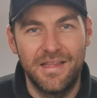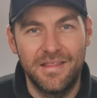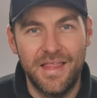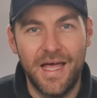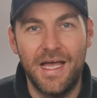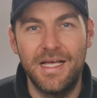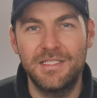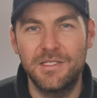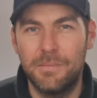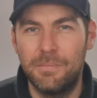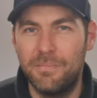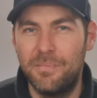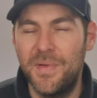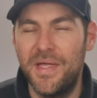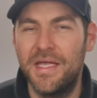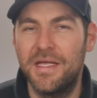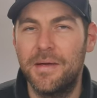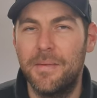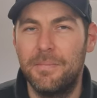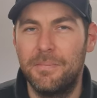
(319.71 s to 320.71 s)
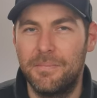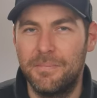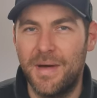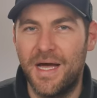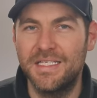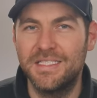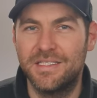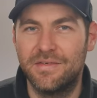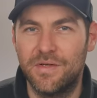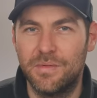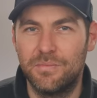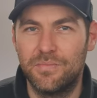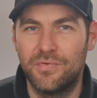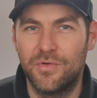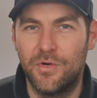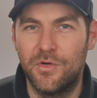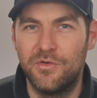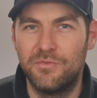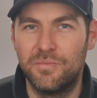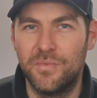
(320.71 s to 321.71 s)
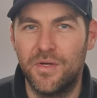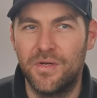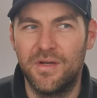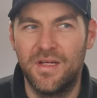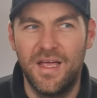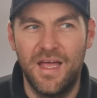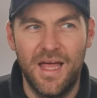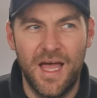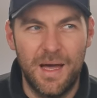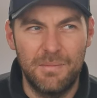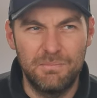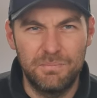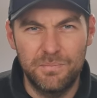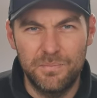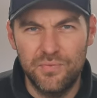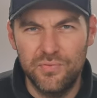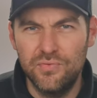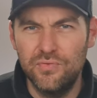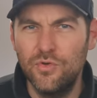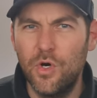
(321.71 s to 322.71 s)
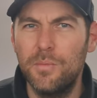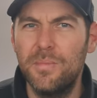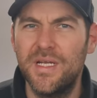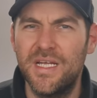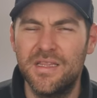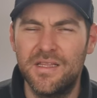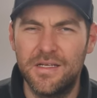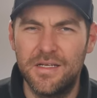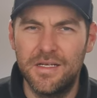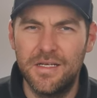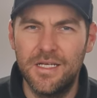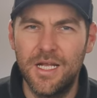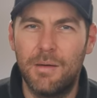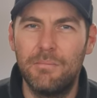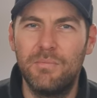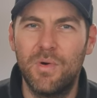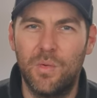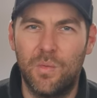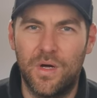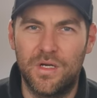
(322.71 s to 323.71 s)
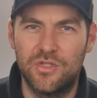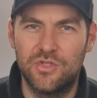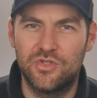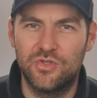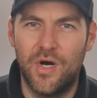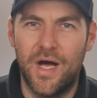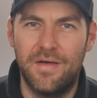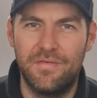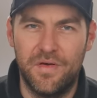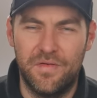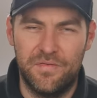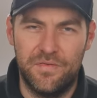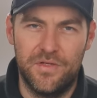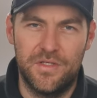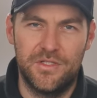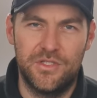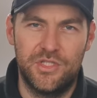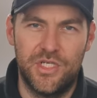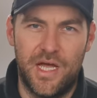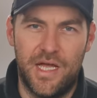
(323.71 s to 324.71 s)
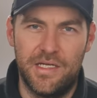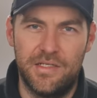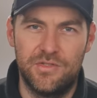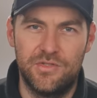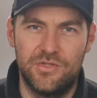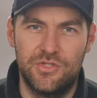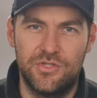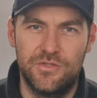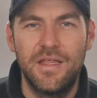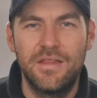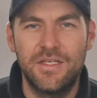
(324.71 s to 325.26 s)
That is a big, massive improvement and probably the number one driver for the change.